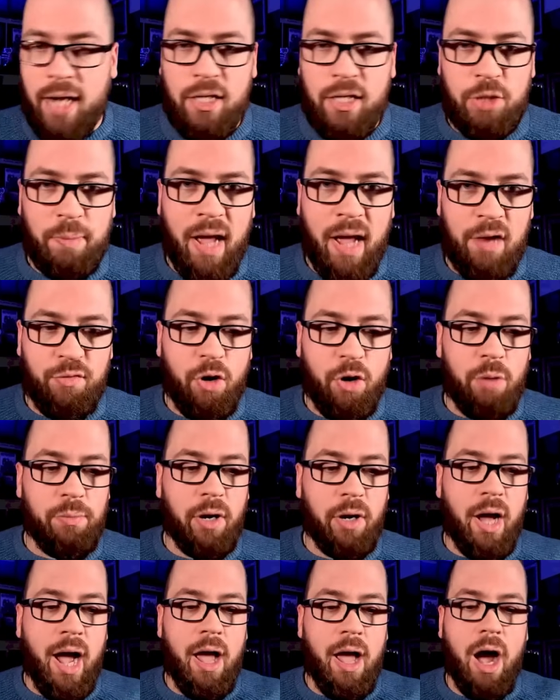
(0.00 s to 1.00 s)
say on this platform,
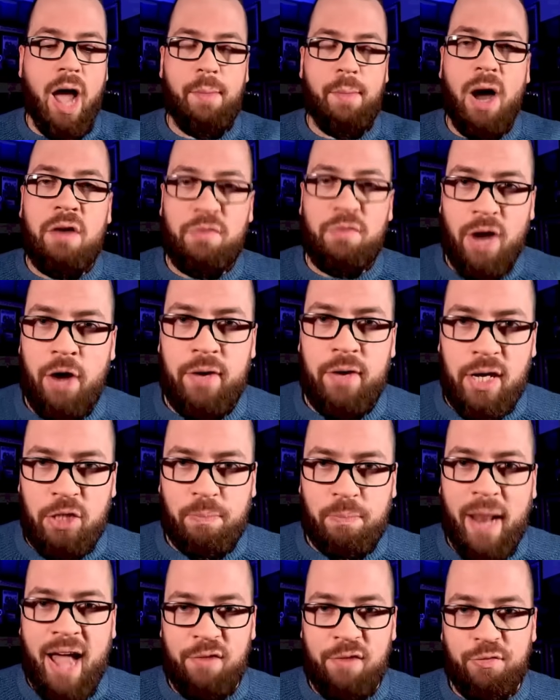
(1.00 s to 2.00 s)
but I'm on
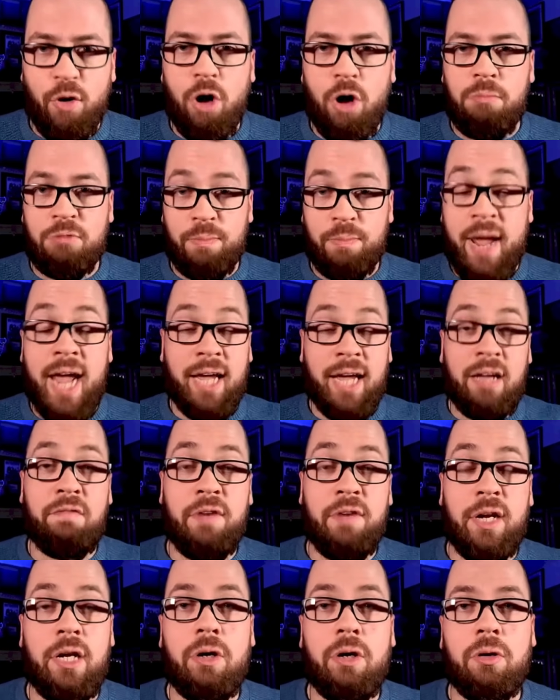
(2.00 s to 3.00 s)
various platforms
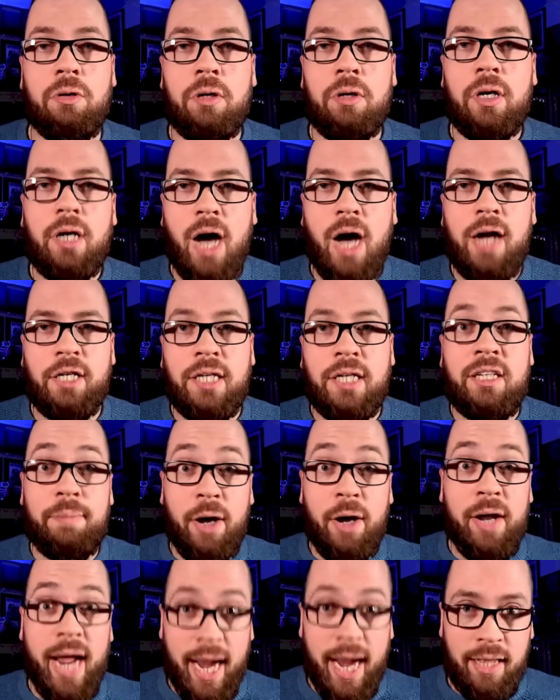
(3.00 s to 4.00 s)
making video content
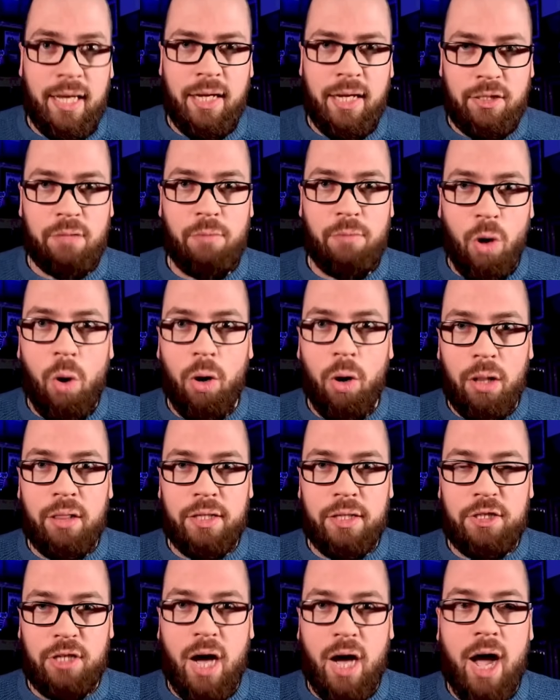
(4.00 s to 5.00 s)
about atheism
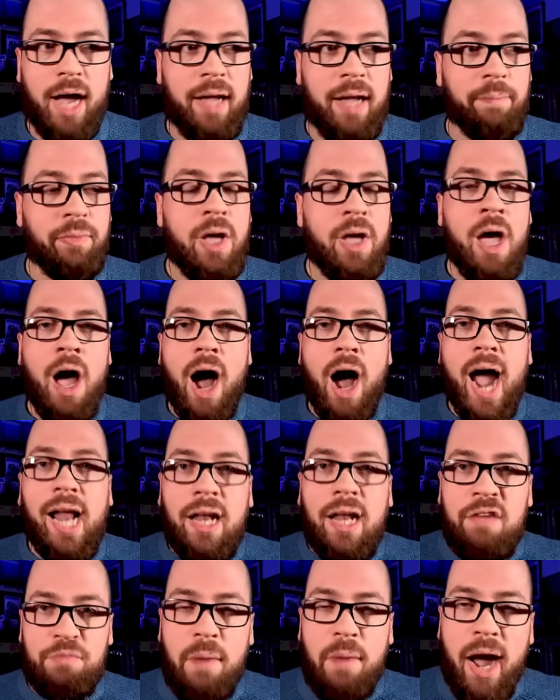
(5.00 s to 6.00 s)
all the time. I
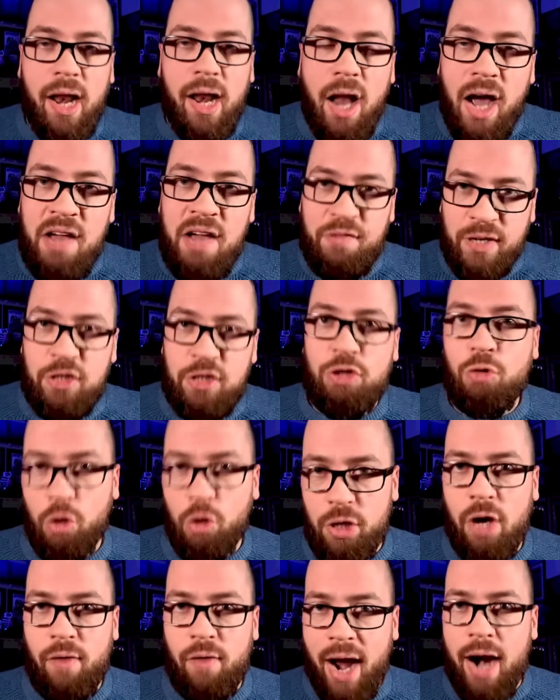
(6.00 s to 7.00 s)
live my life as
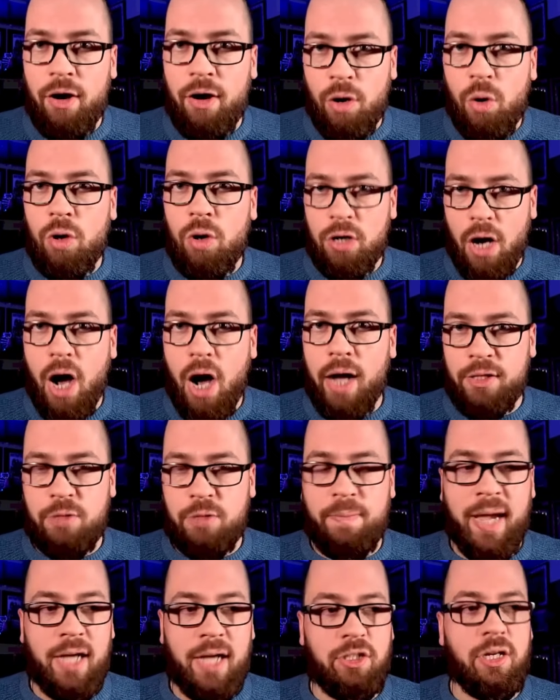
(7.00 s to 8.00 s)
though there are no gods,
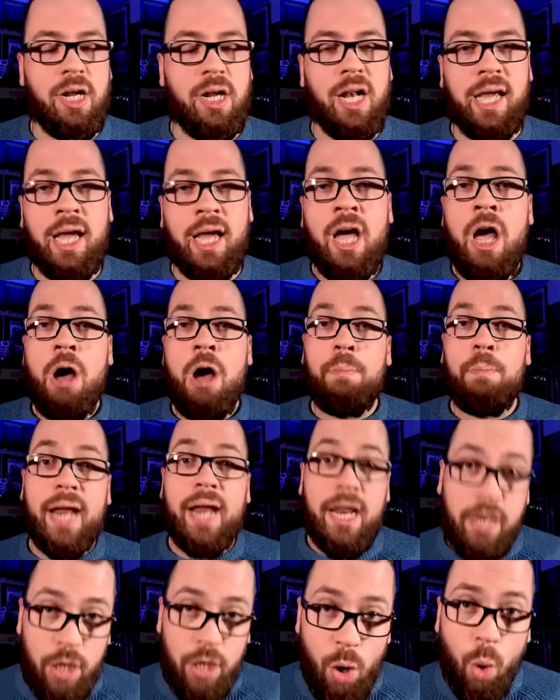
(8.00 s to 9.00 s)
basically. But
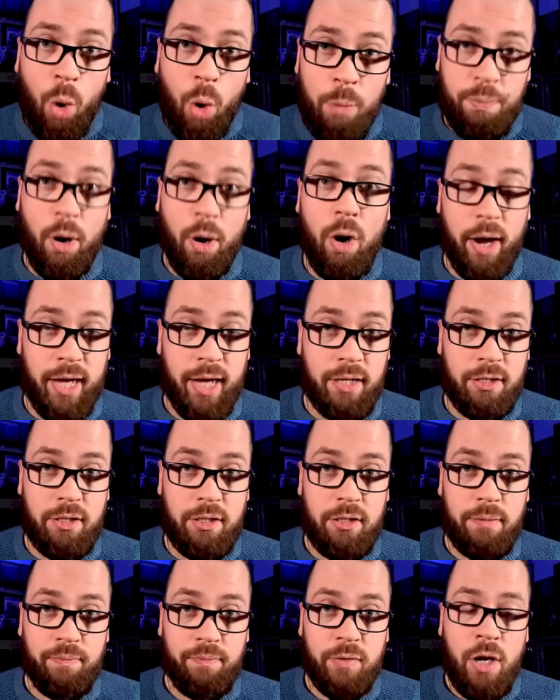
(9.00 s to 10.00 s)
at no point
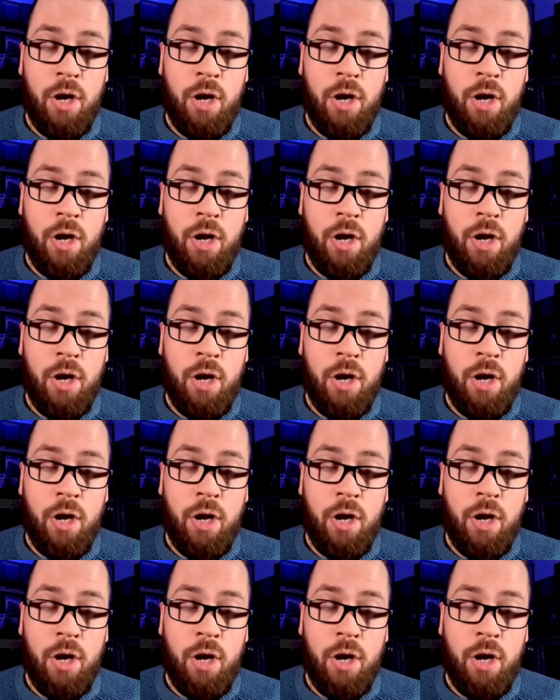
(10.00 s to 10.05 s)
